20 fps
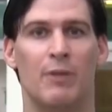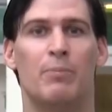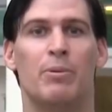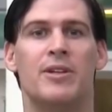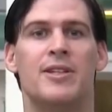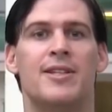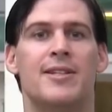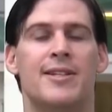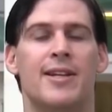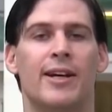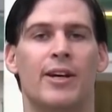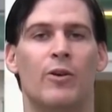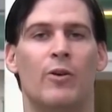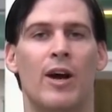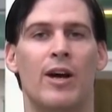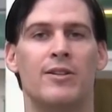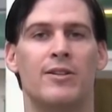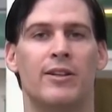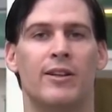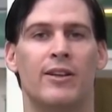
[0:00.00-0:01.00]
But stick
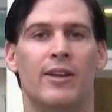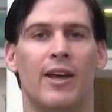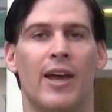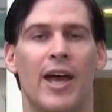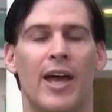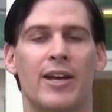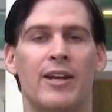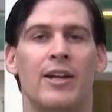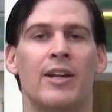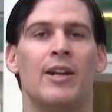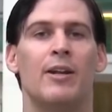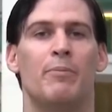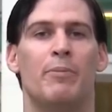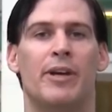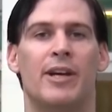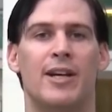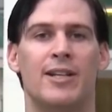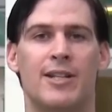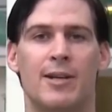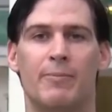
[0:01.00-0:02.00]
around till the end,
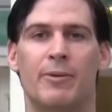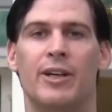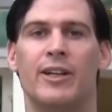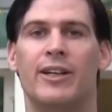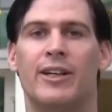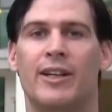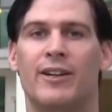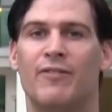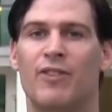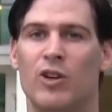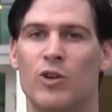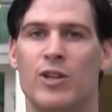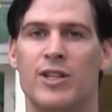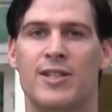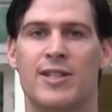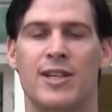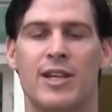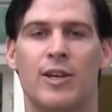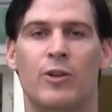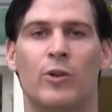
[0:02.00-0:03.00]
because I'm going to give you a
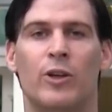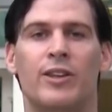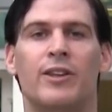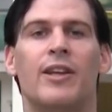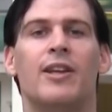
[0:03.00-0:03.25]
secret